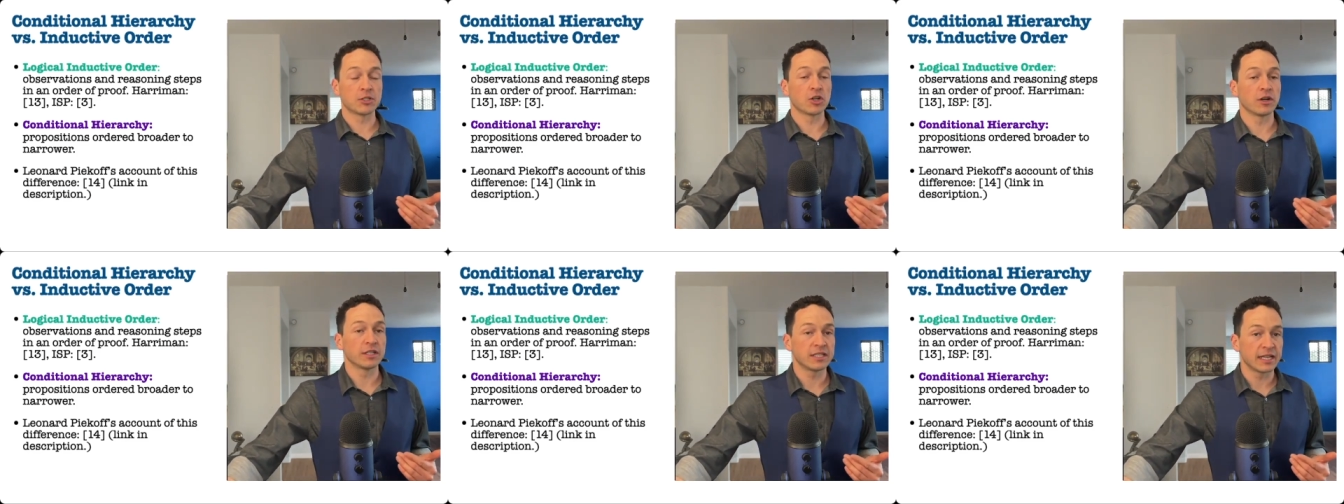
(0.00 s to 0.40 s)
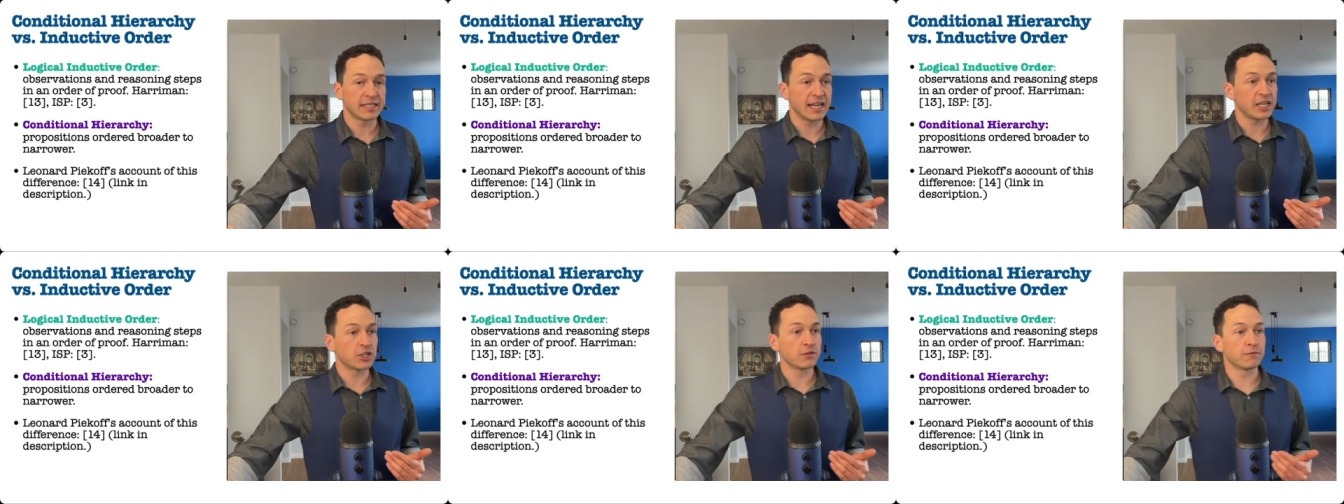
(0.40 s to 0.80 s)
I'm sorry,
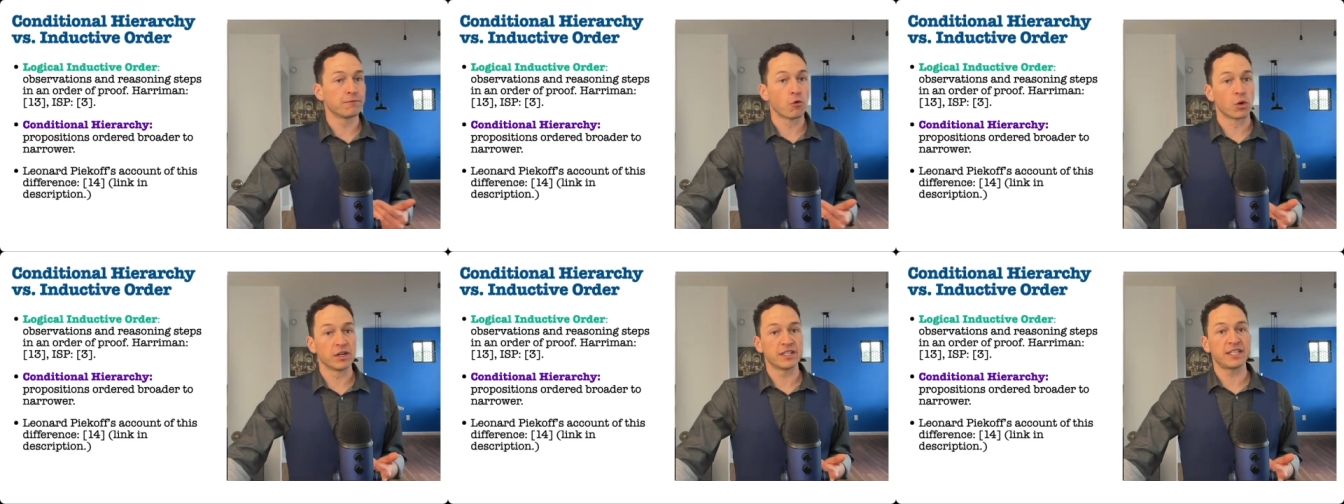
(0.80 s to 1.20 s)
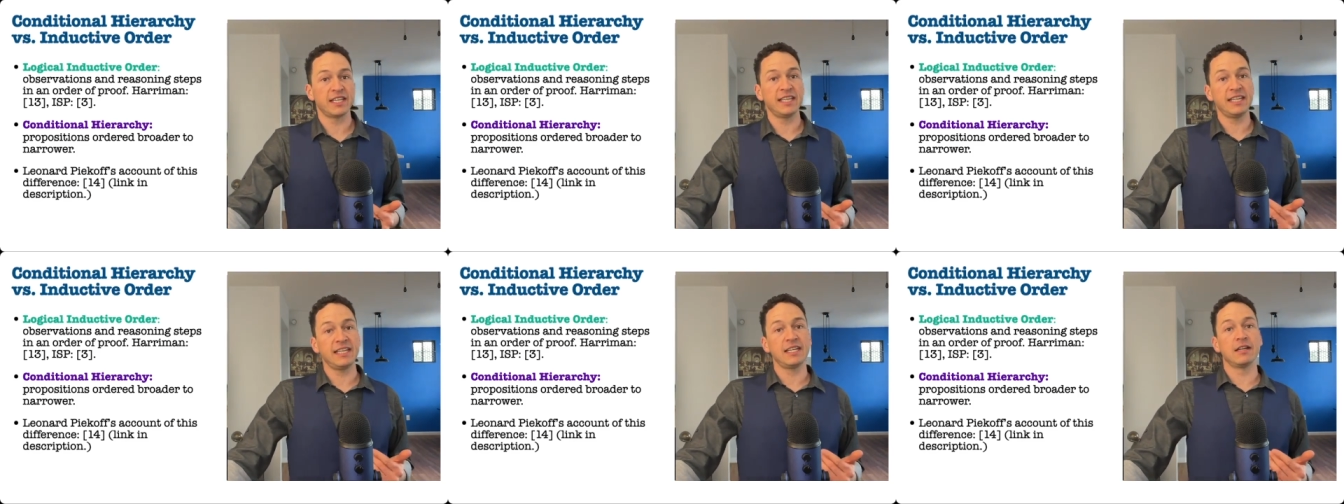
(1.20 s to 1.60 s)
citation
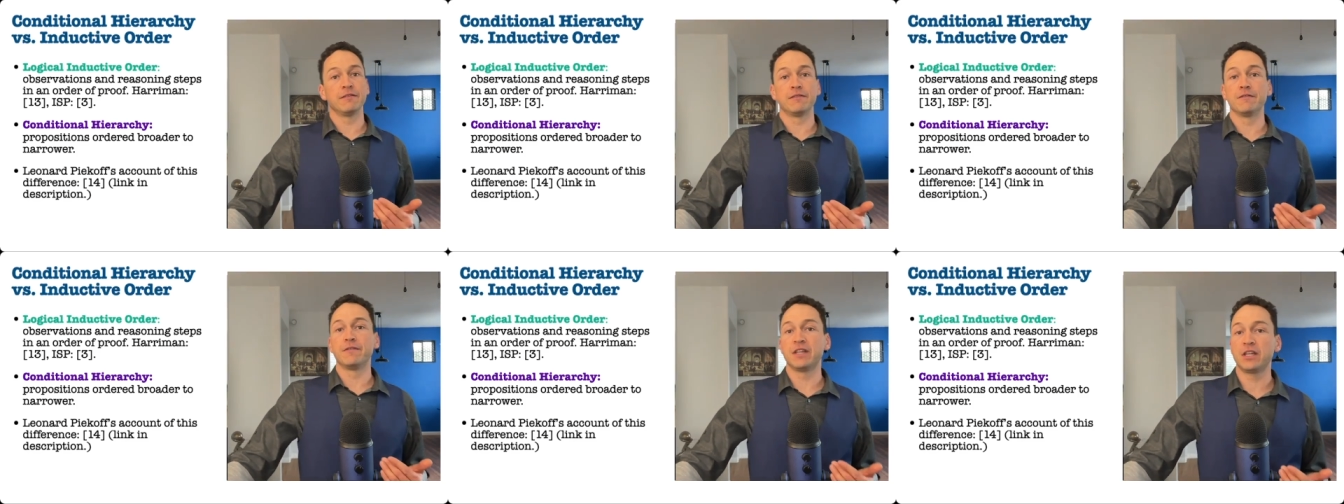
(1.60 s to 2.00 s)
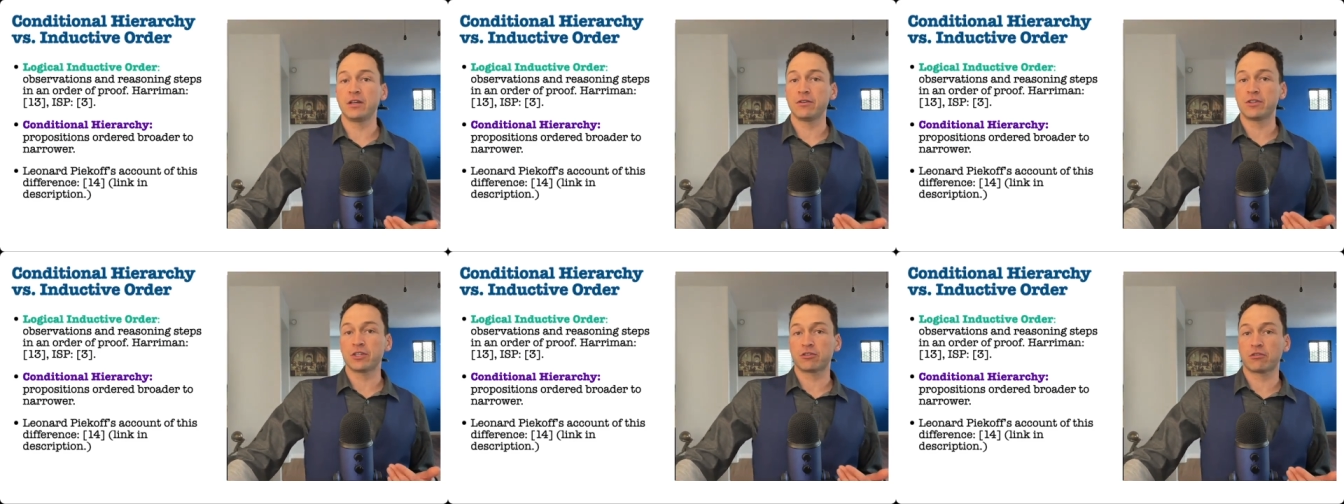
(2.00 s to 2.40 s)
14 of the
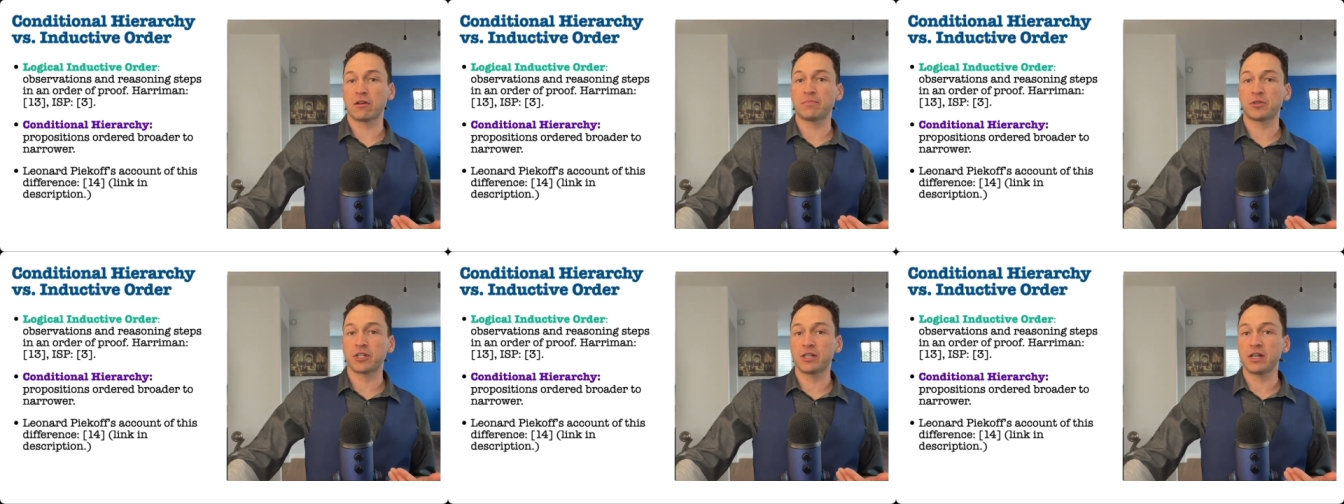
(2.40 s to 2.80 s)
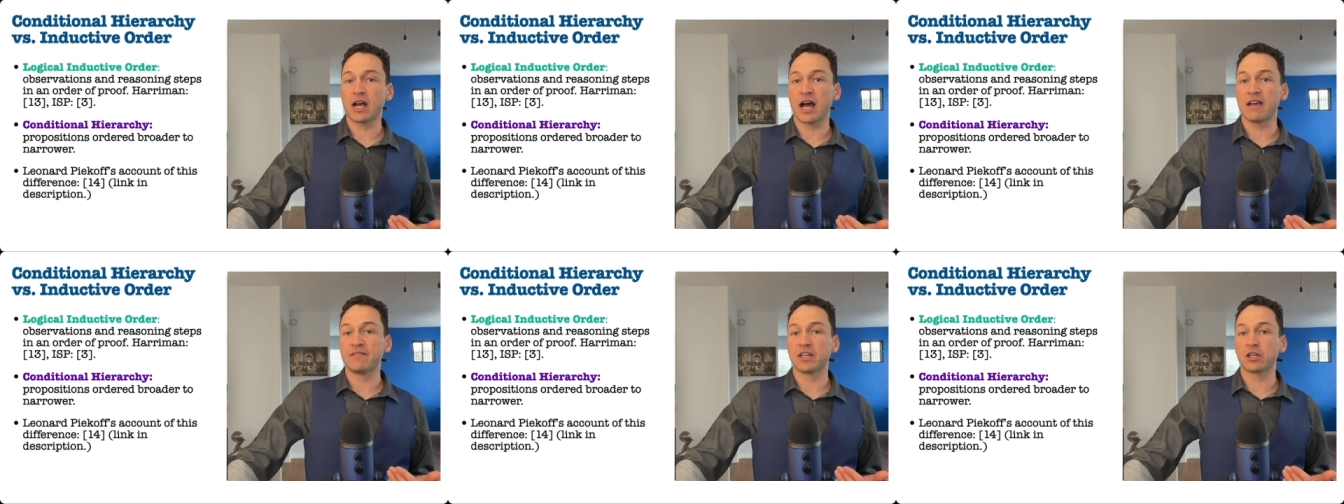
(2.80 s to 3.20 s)
video
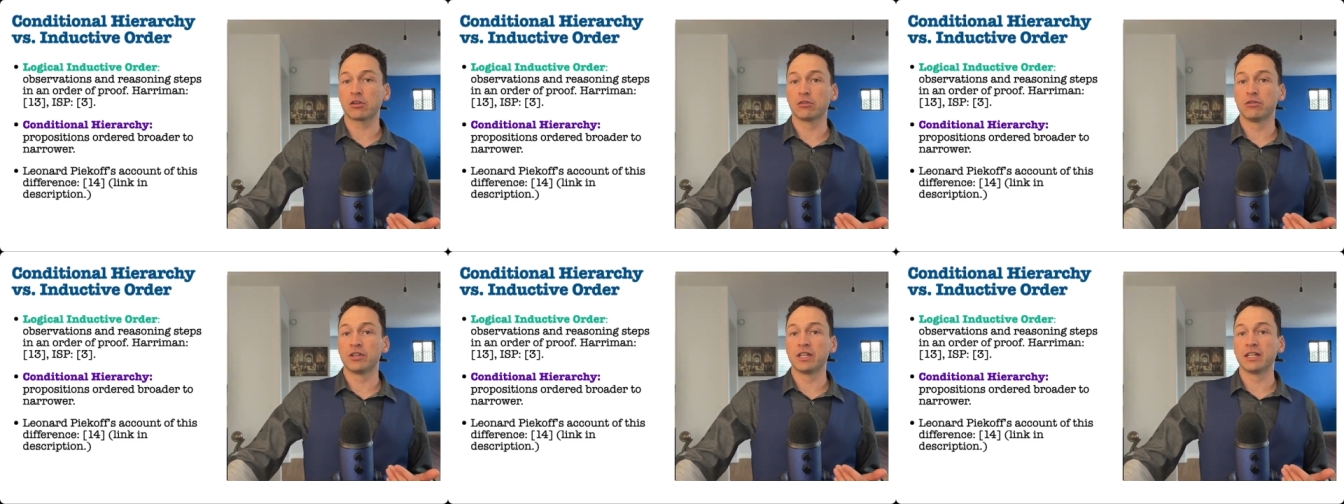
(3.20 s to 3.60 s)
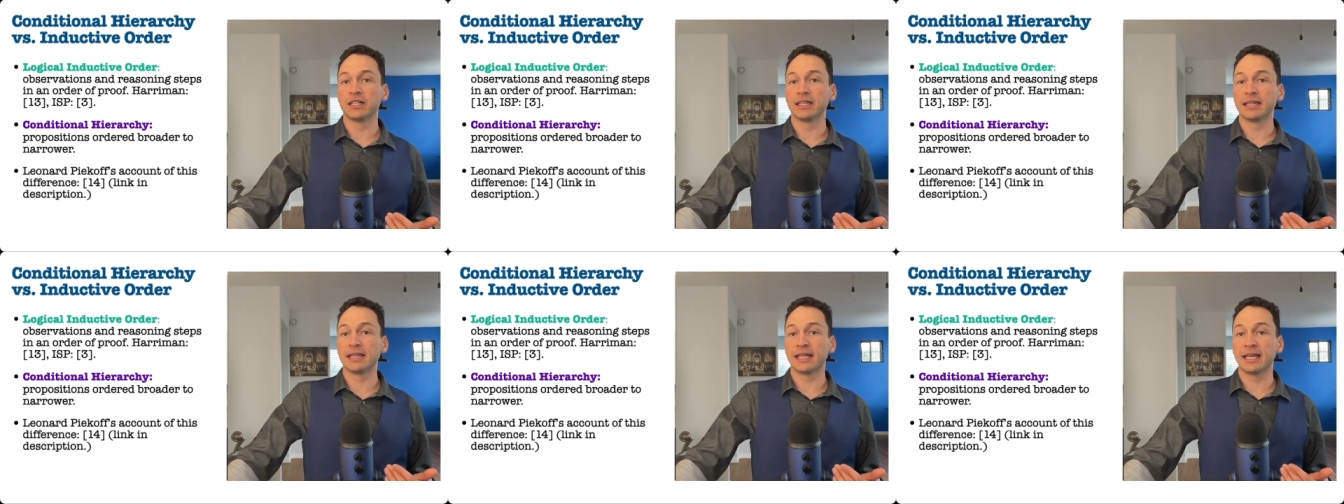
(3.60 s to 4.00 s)
description, I've included
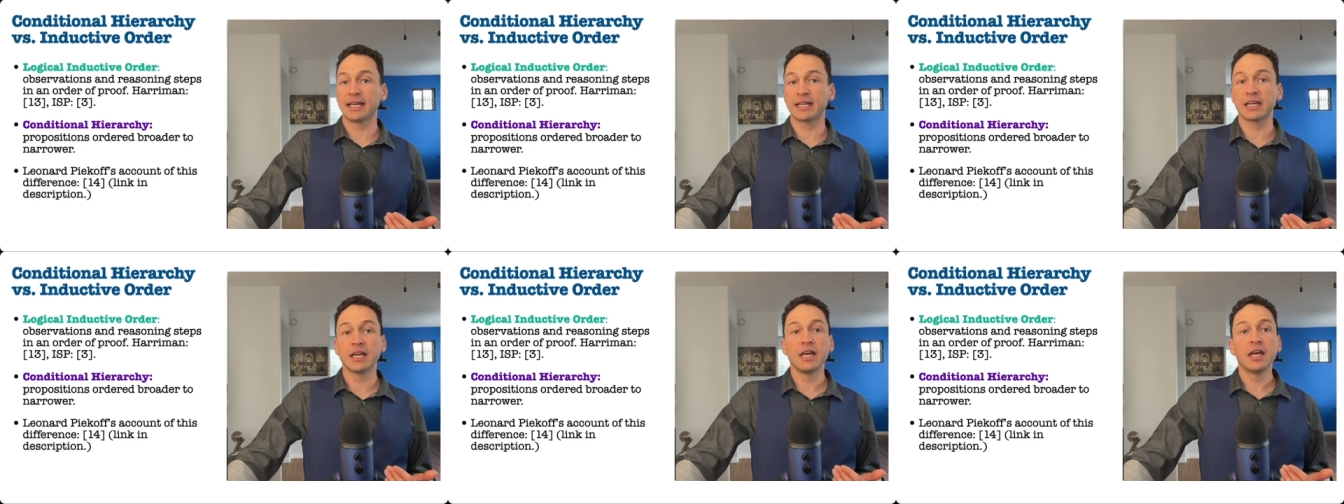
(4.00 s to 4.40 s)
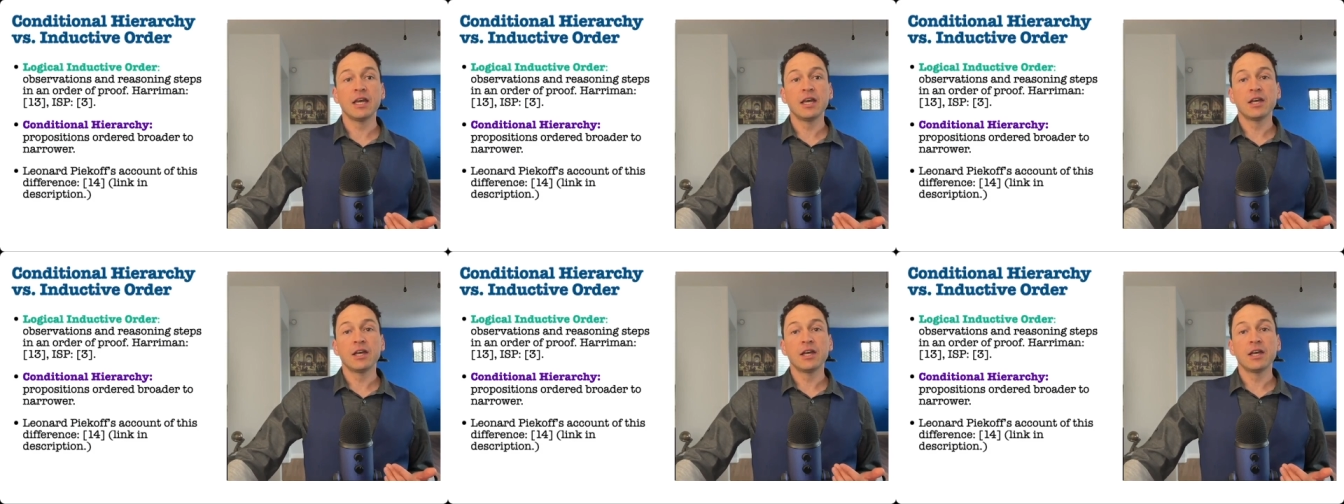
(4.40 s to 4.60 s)
a link